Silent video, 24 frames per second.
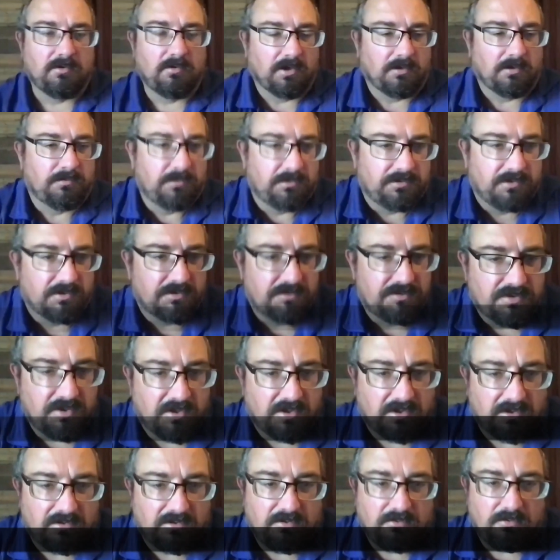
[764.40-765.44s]
a quick one that's
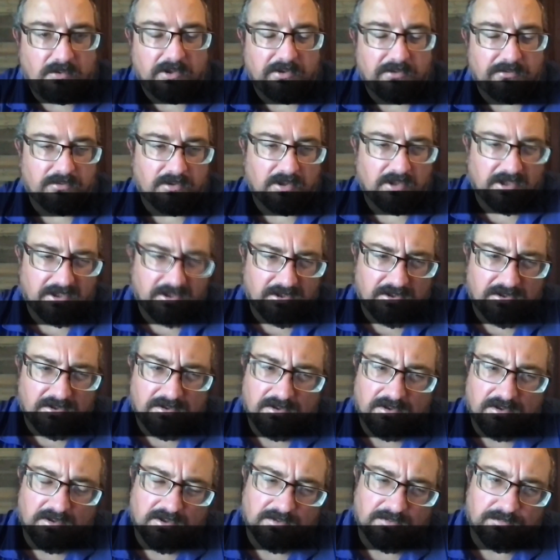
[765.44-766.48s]
not quite
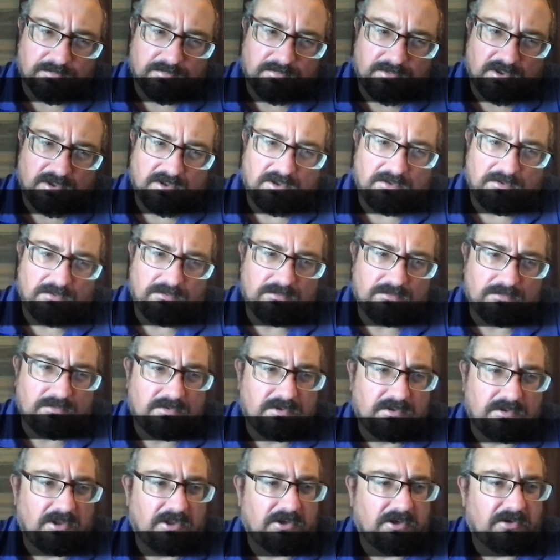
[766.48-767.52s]
related. Um, can you
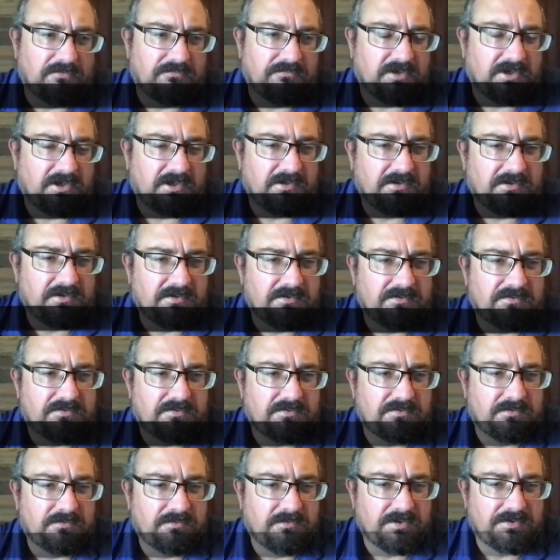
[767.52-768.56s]
clarify, does
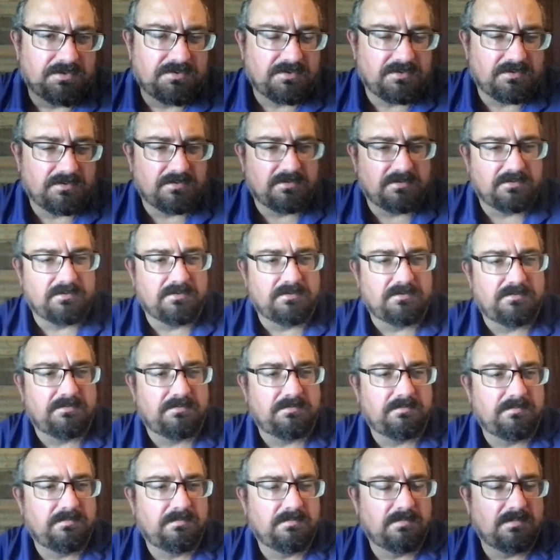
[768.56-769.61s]
Arista,
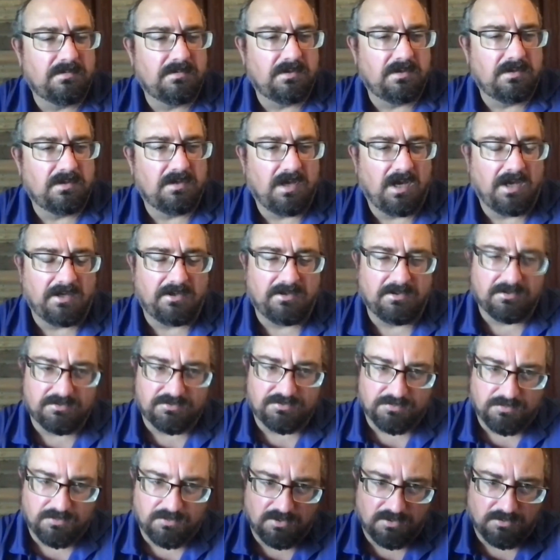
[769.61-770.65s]
I could have
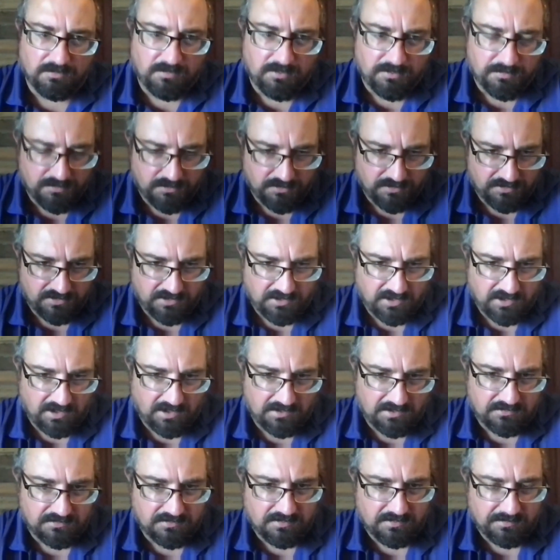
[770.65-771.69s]
swore at one point they
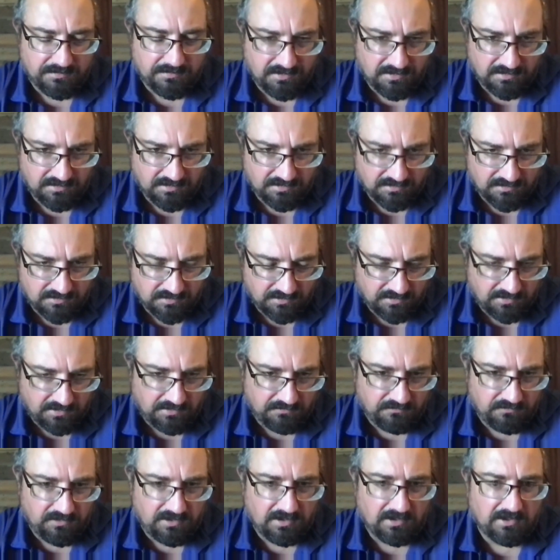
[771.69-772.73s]
had something that's like
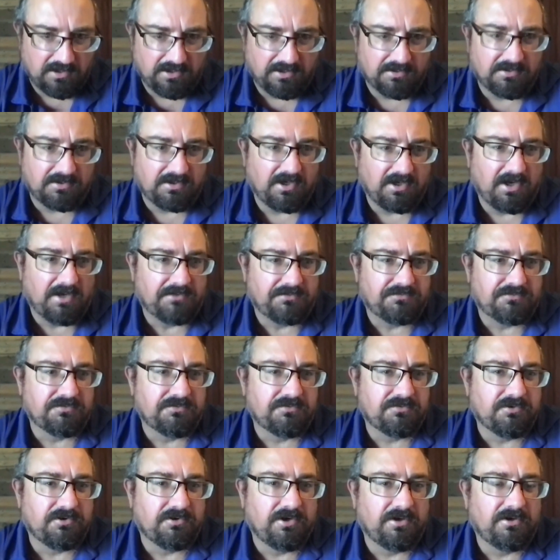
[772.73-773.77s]
a VLAN
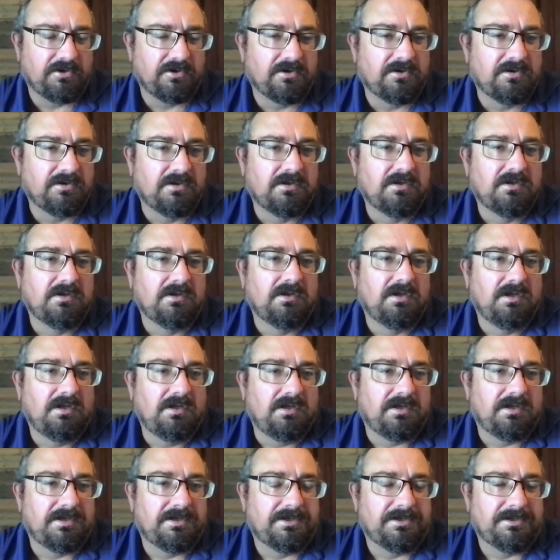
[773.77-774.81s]
concentrator.
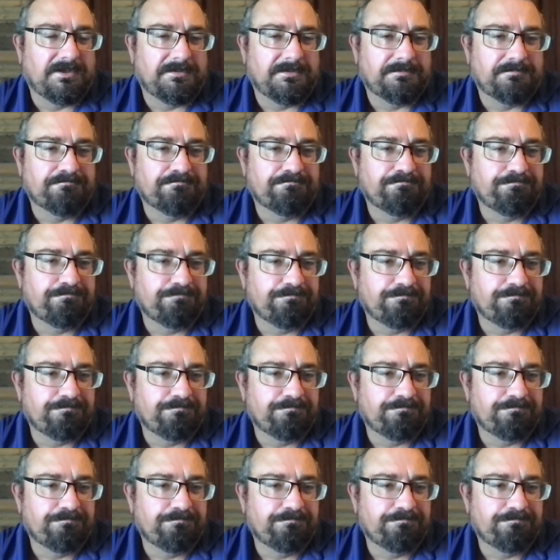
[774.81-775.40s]
Um,